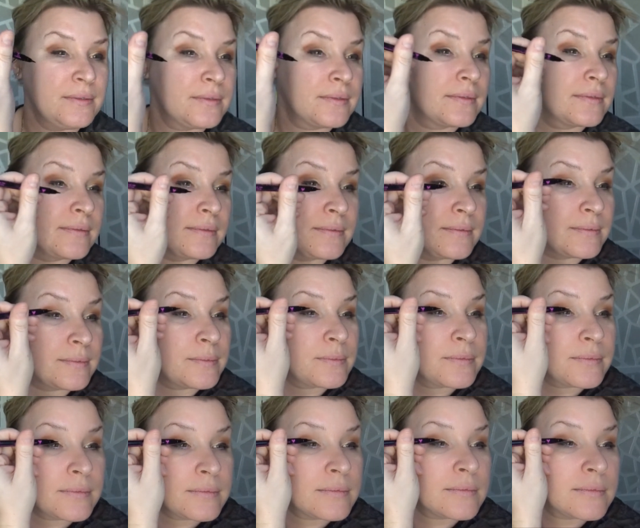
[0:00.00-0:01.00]

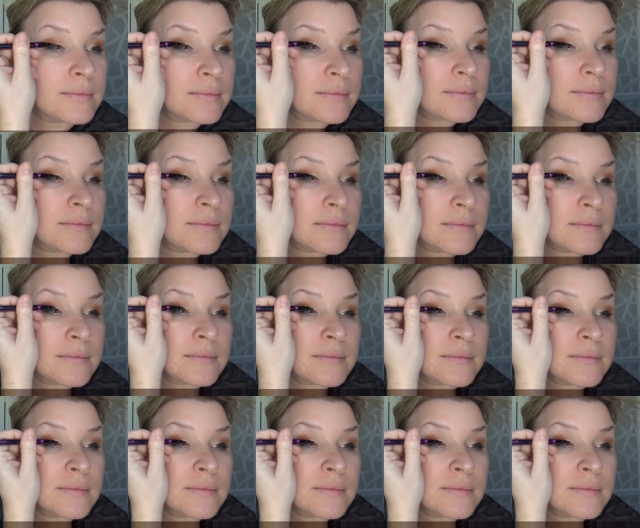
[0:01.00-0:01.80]
(no one is talking)